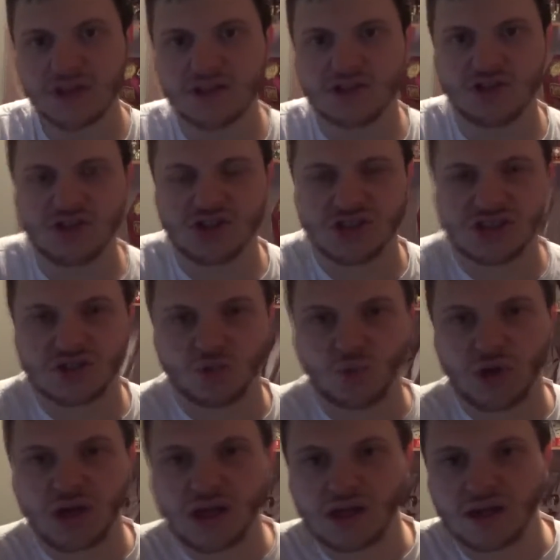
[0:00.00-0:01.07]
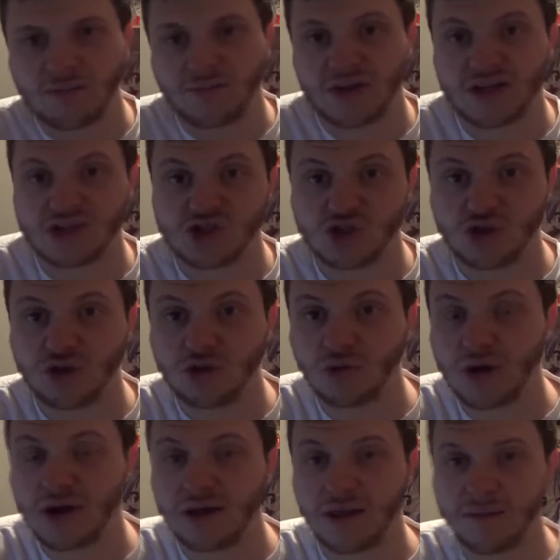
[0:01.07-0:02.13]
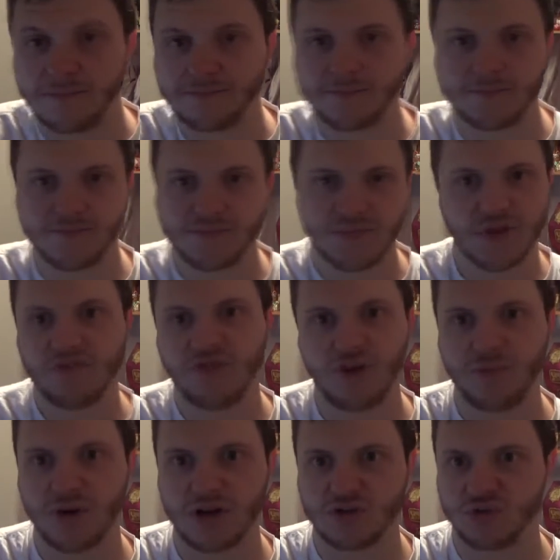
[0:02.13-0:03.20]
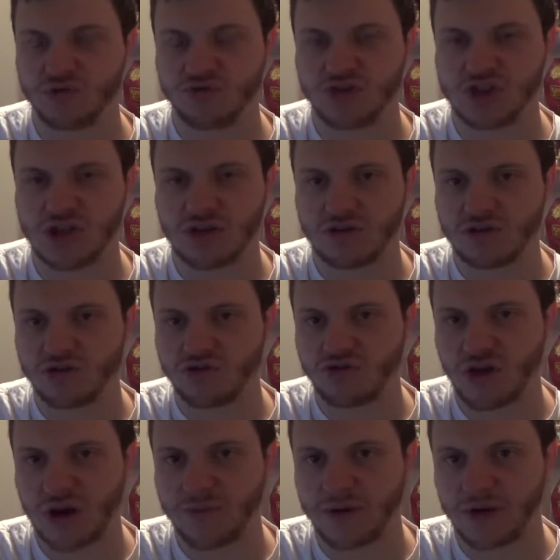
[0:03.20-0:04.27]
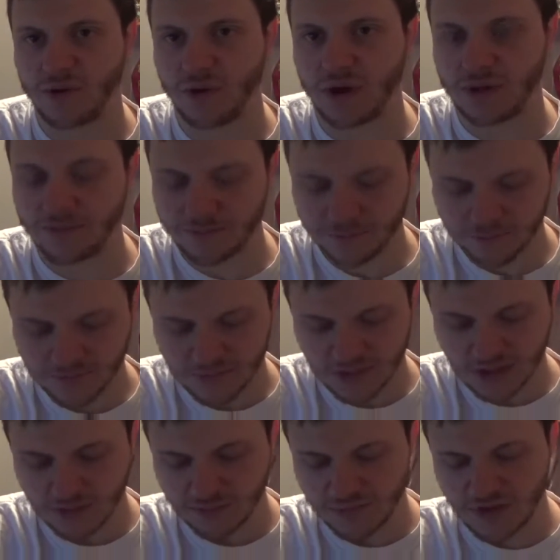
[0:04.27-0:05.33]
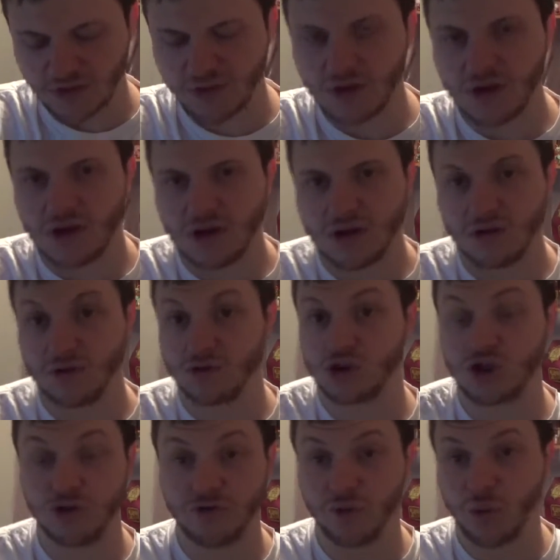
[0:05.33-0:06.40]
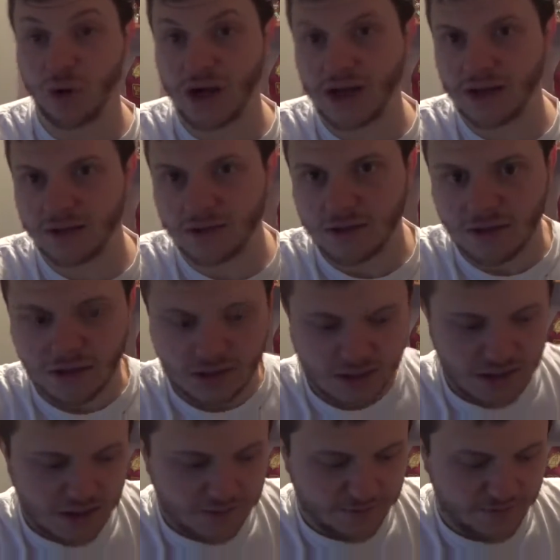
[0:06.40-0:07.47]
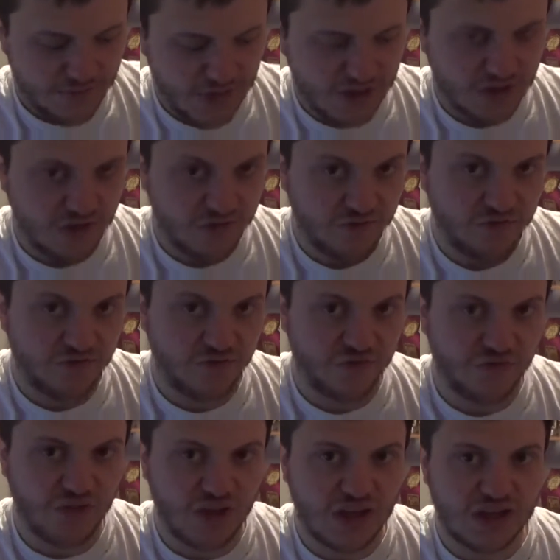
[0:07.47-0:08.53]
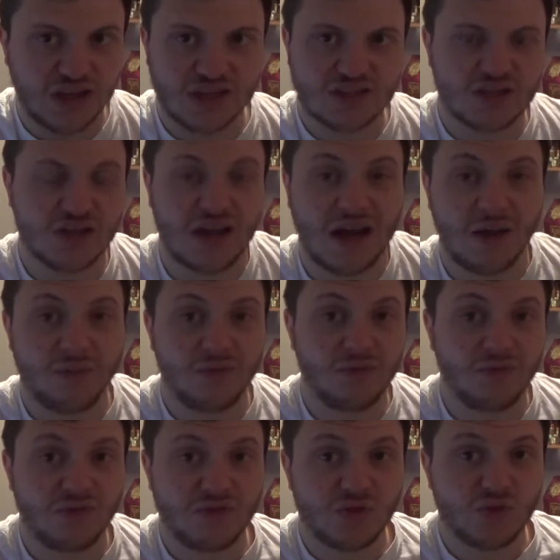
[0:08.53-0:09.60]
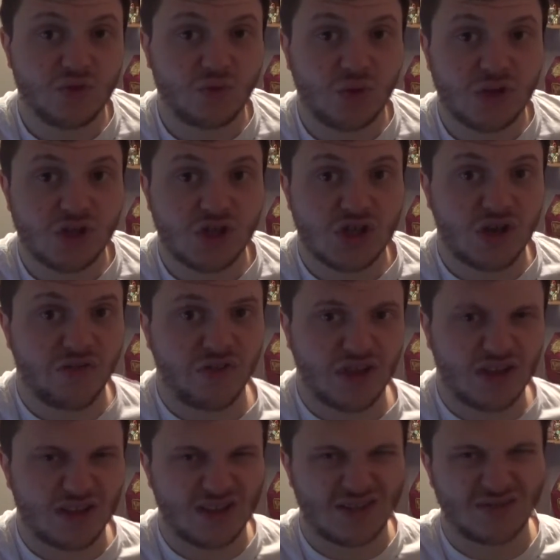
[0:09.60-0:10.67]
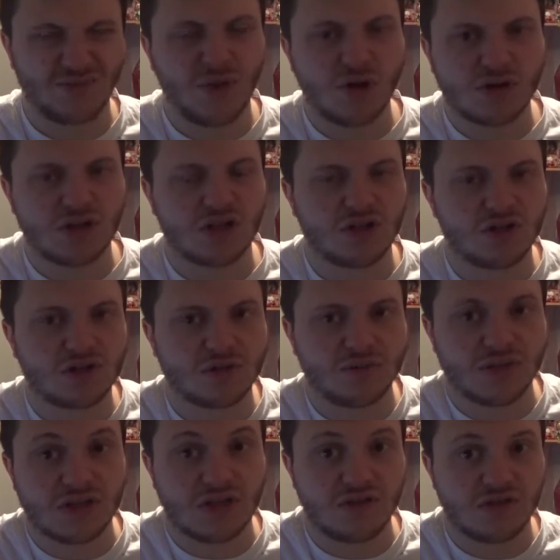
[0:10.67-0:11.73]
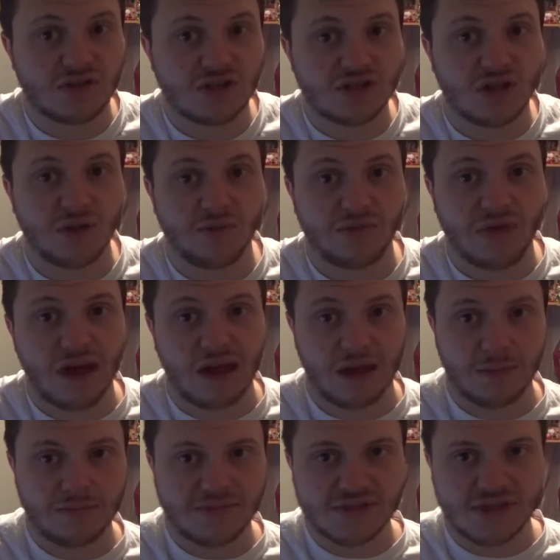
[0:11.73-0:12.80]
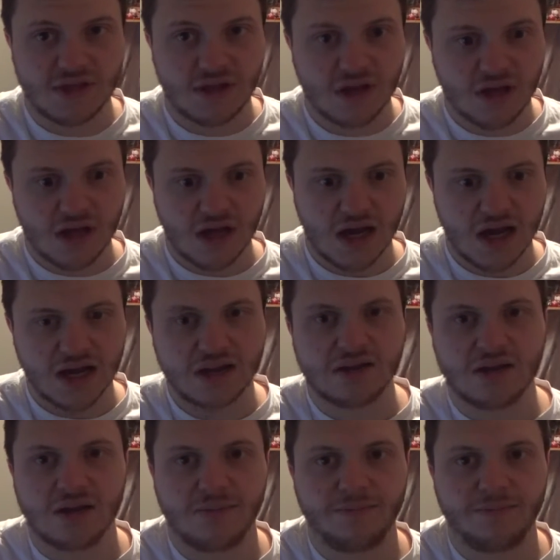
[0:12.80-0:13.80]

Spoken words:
Such as Wii and PS2, where third parties would rush out crap anyway. You know, or shovelware. I don't think that's going to happen with Switch. I think there's mostly just going to be serious type of games, and